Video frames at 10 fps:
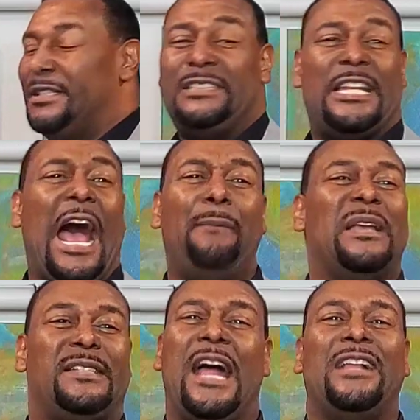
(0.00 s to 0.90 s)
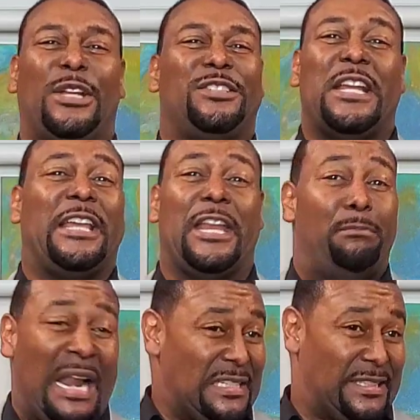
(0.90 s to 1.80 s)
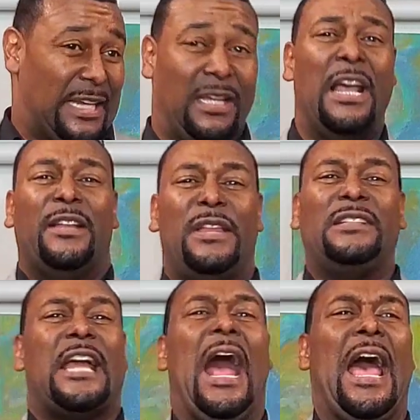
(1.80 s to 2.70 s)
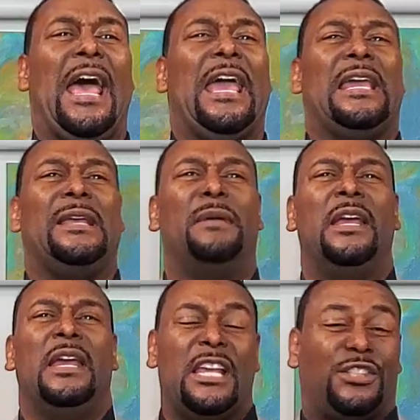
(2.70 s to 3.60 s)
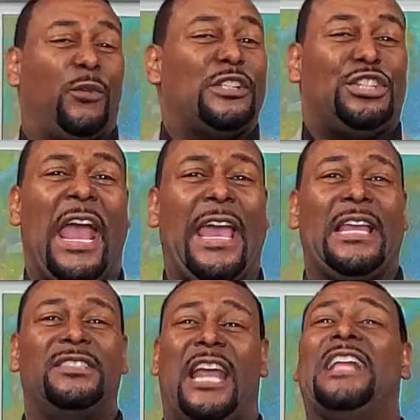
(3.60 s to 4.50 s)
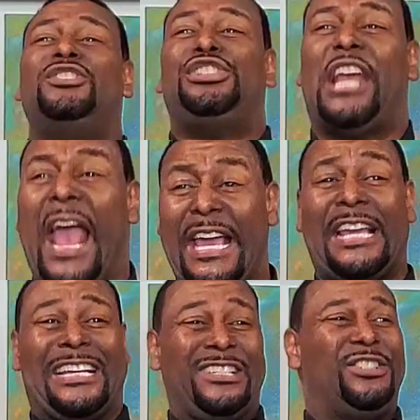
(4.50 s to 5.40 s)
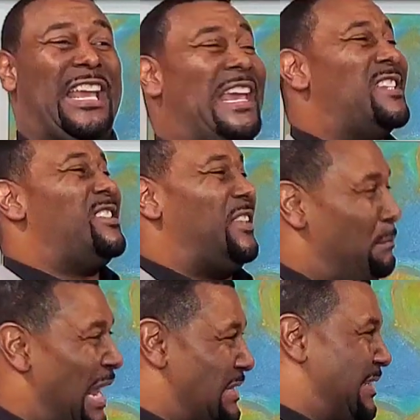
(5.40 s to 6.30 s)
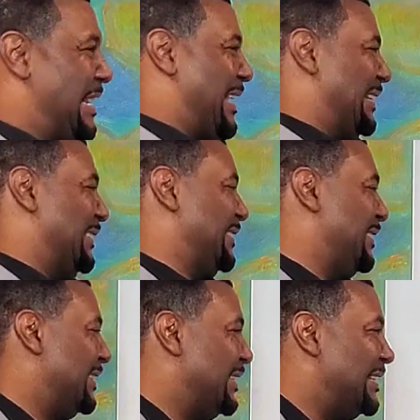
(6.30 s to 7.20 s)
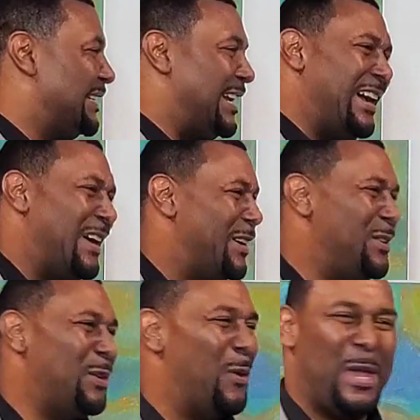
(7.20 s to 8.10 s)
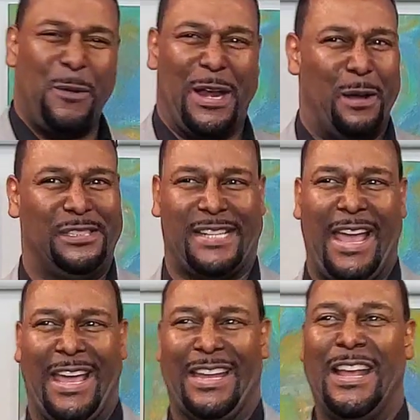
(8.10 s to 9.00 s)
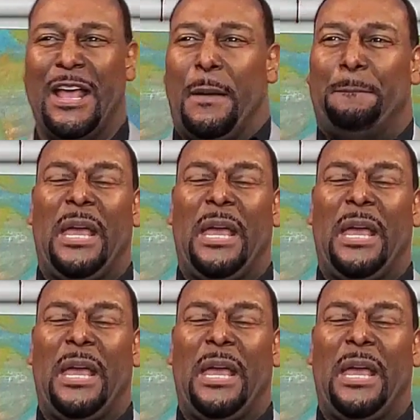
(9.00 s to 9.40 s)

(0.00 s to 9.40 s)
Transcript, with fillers: The time is not just to get a blessing. The time is for change, and change is the blessing. Yes. Uh, you don't hear what I'm saying.